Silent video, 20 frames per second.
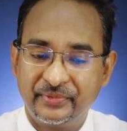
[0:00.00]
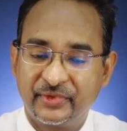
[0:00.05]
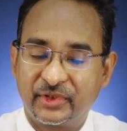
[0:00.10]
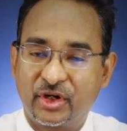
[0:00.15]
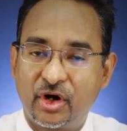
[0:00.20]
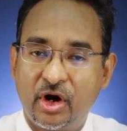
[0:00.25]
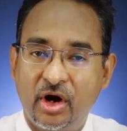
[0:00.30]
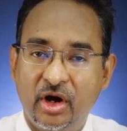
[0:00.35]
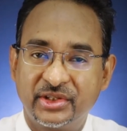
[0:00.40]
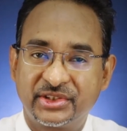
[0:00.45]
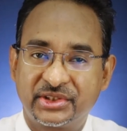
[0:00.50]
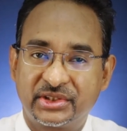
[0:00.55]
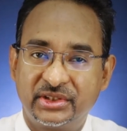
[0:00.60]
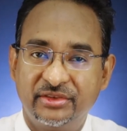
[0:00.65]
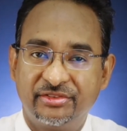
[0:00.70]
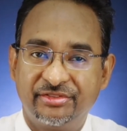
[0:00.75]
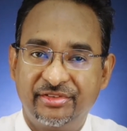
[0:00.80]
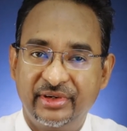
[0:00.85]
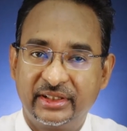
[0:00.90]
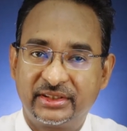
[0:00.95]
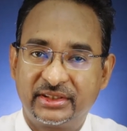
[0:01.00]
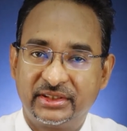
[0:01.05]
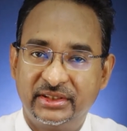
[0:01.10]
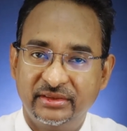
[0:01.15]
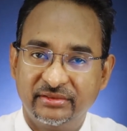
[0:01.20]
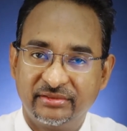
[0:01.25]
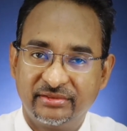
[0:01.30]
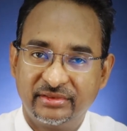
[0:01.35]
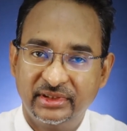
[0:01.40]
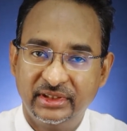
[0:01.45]
Cost
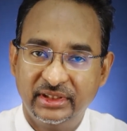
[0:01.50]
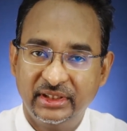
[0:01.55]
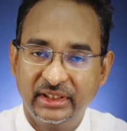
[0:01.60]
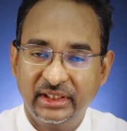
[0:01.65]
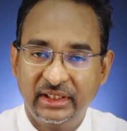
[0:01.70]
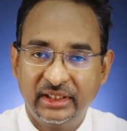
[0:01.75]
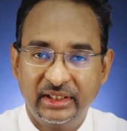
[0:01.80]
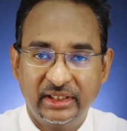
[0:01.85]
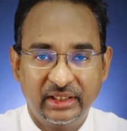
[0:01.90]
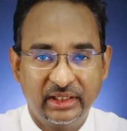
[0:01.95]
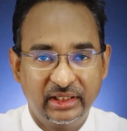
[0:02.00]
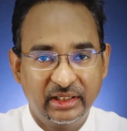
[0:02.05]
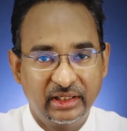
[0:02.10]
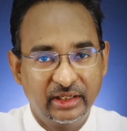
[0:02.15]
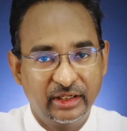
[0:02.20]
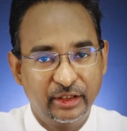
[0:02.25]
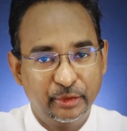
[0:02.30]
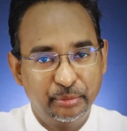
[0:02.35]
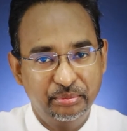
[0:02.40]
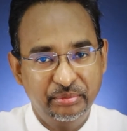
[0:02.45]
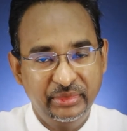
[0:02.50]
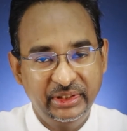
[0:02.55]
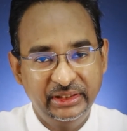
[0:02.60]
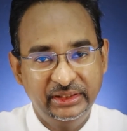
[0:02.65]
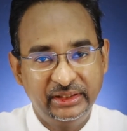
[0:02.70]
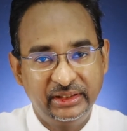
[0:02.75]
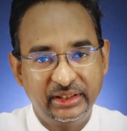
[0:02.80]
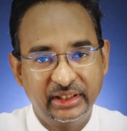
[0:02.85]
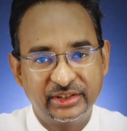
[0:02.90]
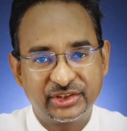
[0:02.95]
effective,
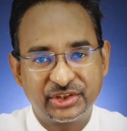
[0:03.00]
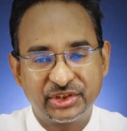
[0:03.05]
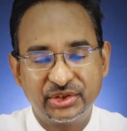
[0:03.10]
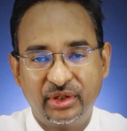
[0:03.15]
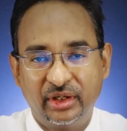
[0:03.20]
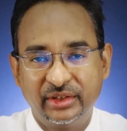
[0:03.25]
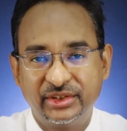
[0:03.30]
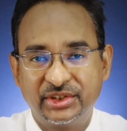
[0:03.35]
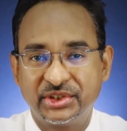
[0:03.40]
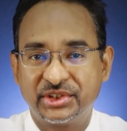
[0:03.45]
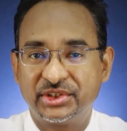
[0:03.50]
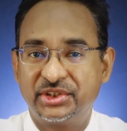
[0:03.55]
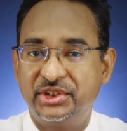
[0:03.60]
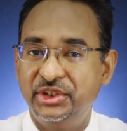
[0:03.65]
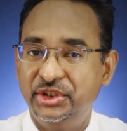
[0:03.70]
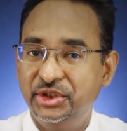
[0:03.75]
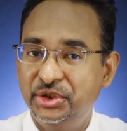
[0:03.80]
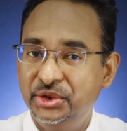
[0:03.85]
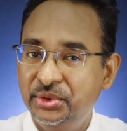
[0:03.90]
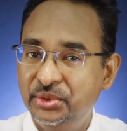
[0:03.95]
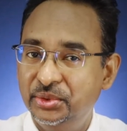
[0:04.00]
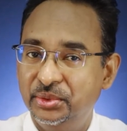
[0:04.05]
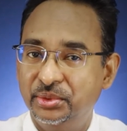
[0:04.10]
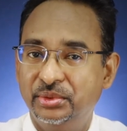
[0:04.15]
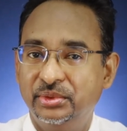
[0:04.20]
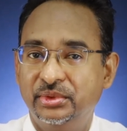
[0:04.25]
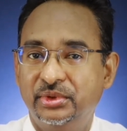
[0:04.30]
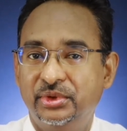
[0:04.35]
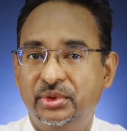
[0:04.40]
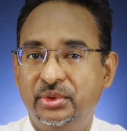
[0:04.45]
meaning it's not just
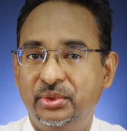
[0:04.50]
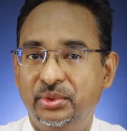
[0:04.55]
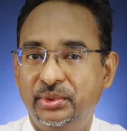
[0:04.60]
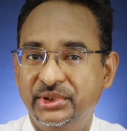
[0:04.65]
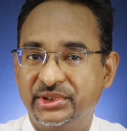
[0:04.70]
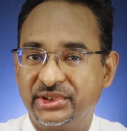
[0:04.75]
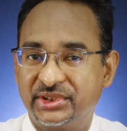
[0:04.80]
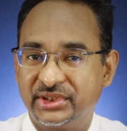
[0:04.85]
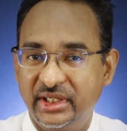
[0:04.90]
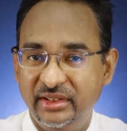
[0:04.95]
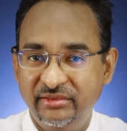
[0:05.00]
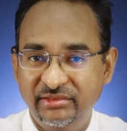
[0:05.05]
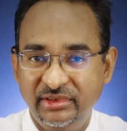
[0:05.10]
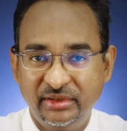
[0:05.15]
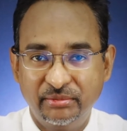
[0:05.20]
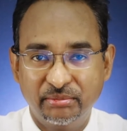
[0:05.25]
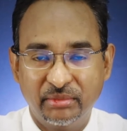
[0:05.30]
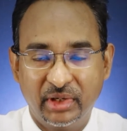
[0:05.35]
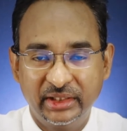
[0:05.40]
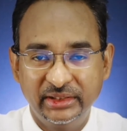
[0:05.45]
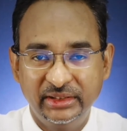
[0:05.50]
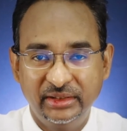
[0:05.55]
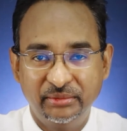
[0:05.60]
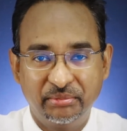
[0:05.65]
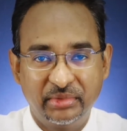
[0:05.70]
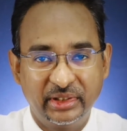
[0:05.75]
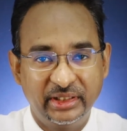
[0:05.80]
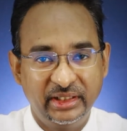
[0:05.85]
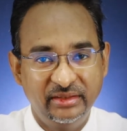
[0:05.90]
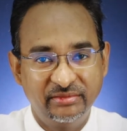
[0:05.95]
you who is saving money,
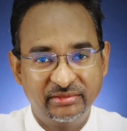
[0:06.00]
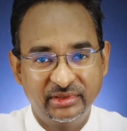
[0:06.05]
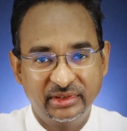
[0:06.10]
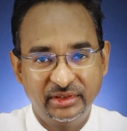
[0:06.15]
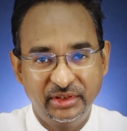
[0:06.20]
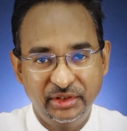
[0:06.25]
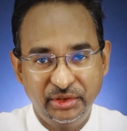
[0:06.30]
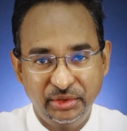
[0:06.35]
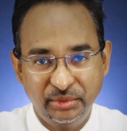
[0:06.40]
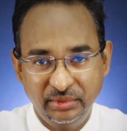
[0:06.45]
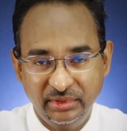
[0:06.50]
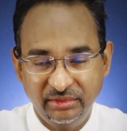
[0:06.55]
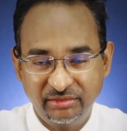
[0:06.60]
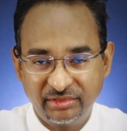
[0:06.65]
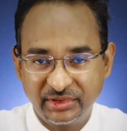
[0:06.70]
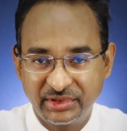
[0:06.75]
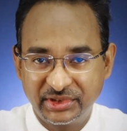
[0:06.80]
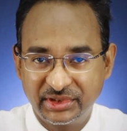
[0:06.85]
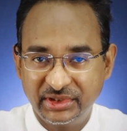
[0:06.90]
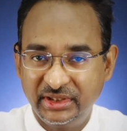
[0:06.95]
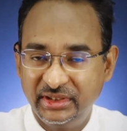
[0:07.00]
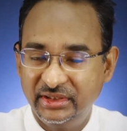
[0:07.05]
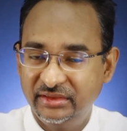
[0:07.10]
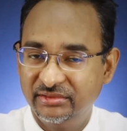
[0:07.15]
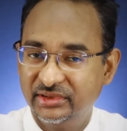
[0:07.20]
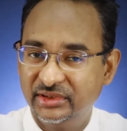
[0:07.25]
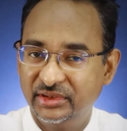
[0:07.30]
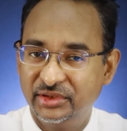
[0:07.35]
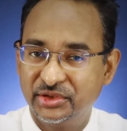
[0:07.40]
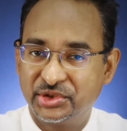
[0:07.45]
but even the university,
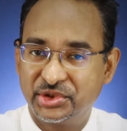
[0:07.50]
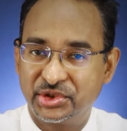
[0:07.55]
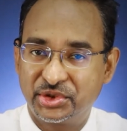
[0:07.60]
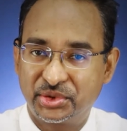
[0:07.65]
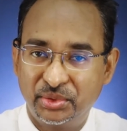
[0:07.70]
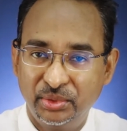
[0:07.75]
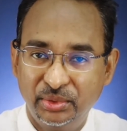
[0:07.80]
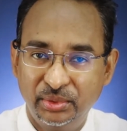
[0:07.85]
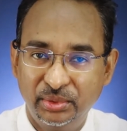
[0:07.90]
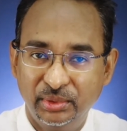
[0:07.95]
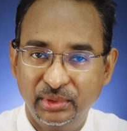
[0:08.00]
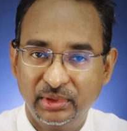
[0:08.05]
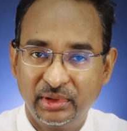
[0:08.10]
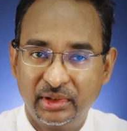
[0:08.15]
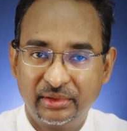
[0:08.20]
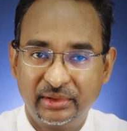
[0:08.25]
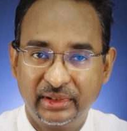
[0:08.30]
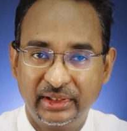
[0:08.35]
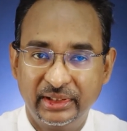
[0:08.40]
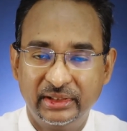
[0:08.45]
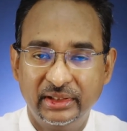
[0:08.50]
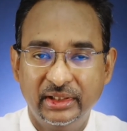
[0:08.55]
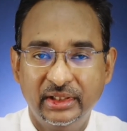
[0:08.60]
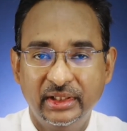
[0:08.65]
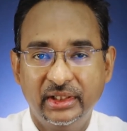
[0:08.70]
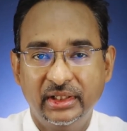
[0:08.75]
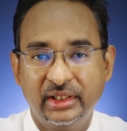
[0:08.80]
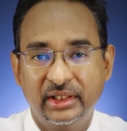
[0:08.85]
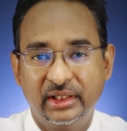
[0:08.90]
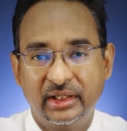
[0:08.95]
even the school. All right.
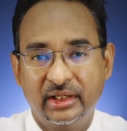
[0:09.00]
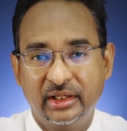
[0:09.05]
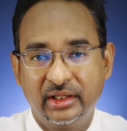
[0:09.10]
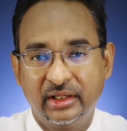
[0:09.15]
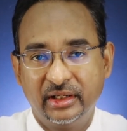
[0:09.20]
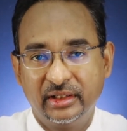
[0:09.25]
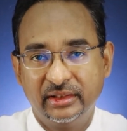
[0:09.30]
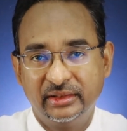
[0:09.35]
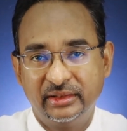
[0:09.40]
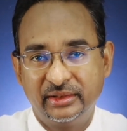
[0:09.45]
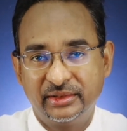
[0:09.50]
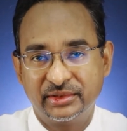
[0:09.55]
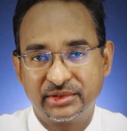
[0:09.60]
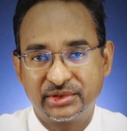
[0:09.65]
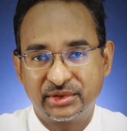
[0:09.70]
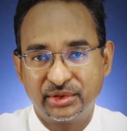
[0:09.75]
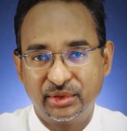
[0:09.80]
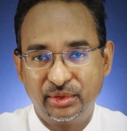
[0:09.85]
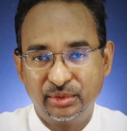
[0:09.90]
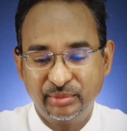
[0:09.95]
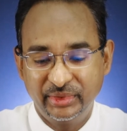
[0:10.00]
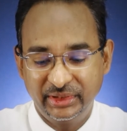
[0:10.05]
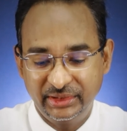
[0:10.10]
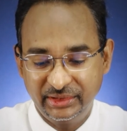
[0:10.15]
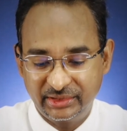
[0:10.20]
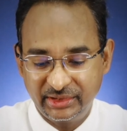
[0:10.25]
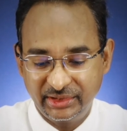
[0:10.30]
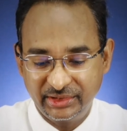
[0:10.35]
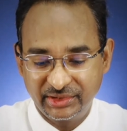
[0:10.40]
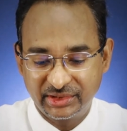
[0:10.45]
There are so many
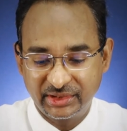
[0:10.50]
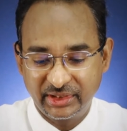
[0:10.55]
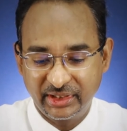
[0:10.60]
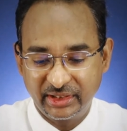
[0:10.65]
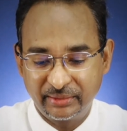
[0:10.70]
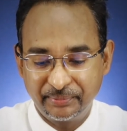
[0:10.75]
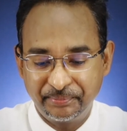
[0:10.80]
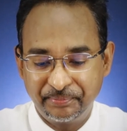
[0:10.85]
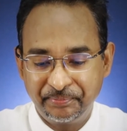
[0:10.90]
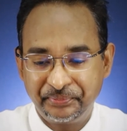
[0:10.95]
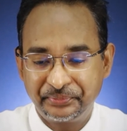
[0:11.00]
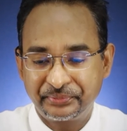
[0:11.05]
things that